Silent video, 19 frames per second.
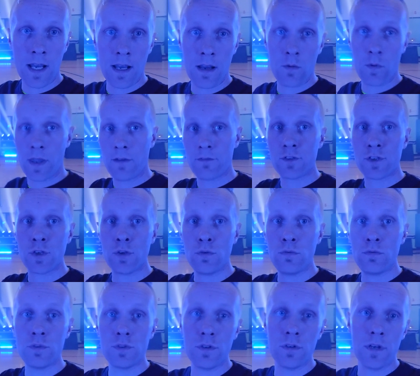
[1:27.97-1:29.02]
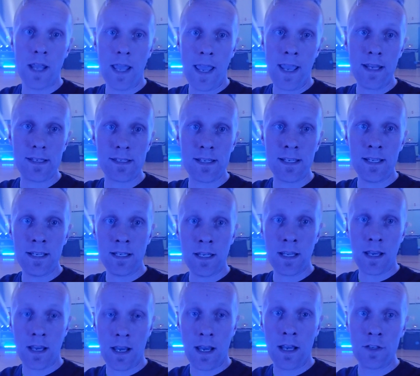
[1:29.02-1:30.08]
Uh, we have two 18,
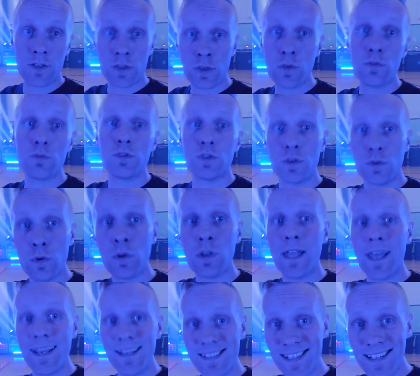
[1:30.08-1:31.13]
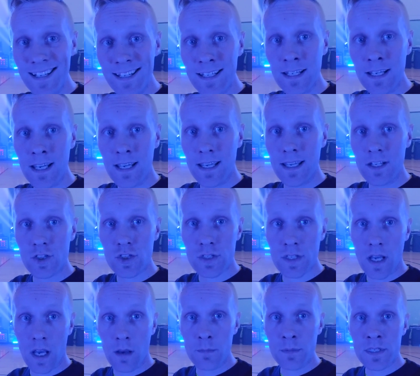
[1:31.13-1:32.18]
uh, two dual 18-inch
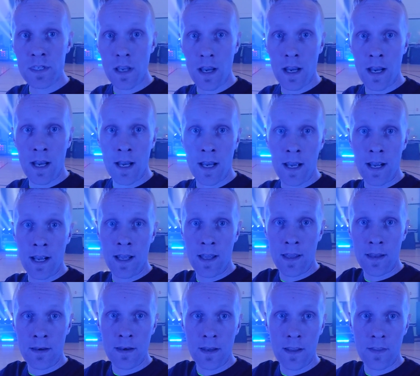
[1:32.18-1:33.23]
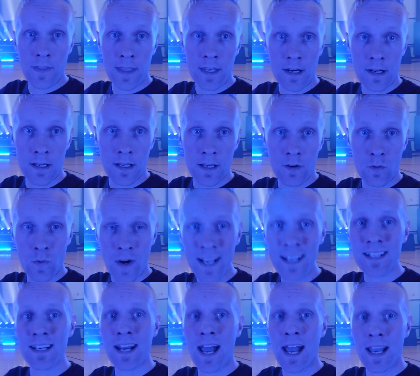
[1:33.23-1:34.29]
subs, uh, and and then a uh,
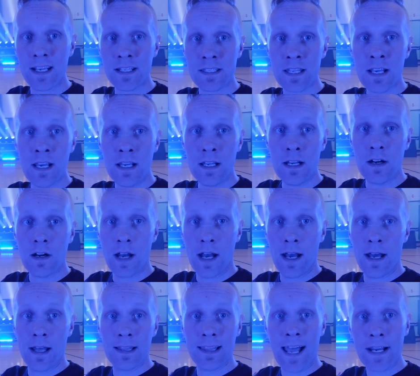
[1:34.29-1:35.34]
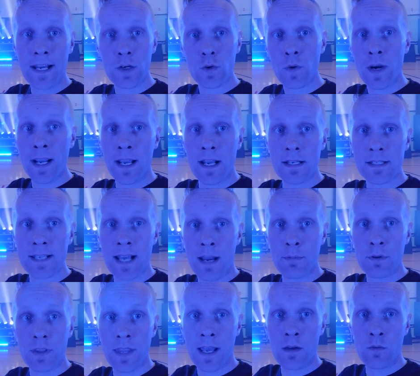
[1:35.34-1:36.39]
Rankin Highs line array on
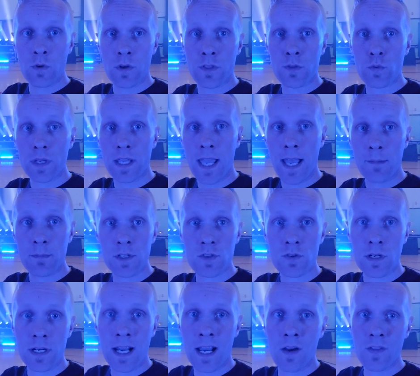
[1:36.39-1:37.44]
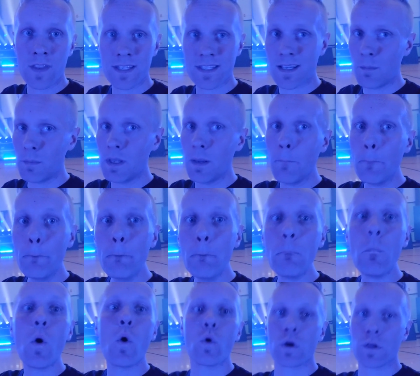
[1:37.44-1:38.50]
top of that with three cabinets right now. That's going to be
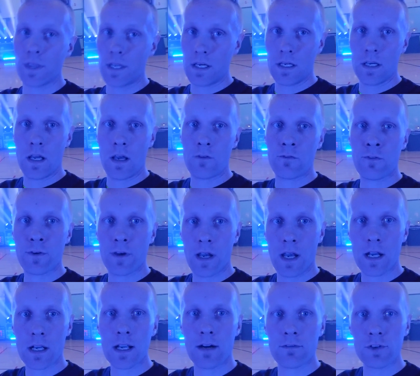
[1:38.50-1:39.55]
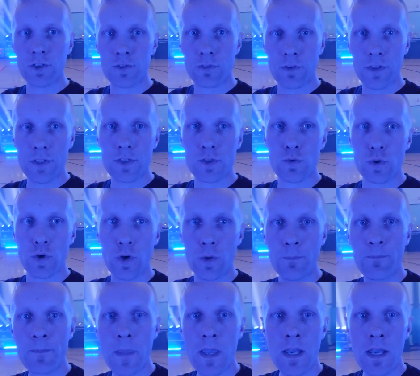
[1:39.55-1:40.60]
more than enough coverage for this
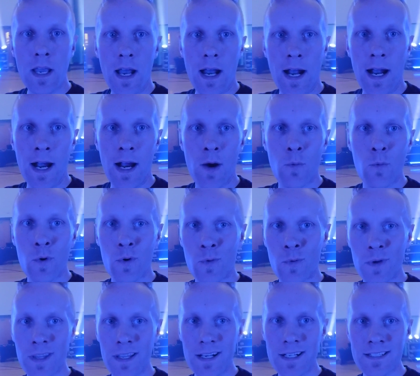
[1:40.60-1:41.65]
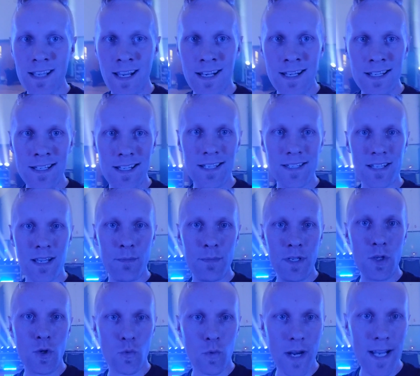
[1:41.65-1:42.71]
room. we're really excited. It's going
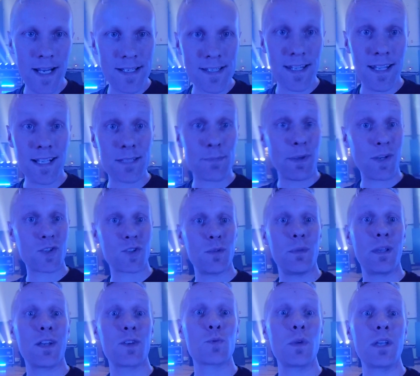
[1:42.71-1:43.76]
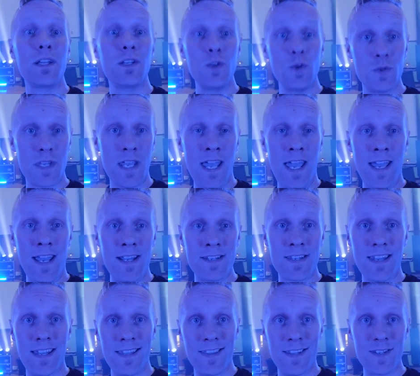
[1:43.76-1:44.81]
to be great, especially because we can use
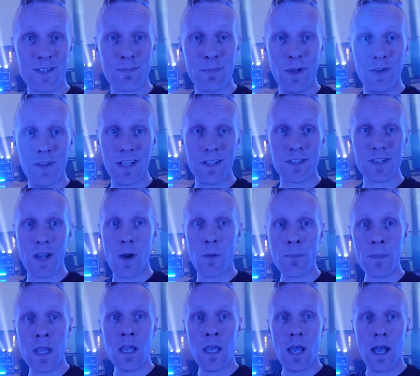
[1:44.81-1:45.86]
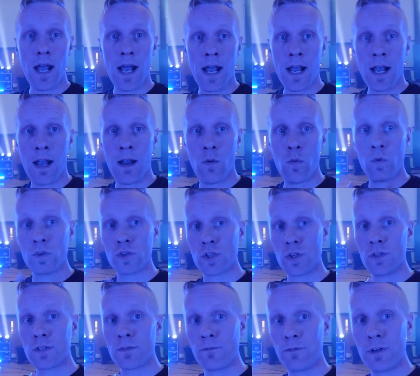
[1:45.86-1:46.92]
haze in this building. So we'll
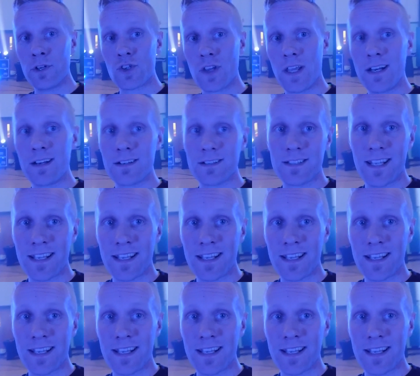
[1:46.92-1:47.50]
show you some footage later.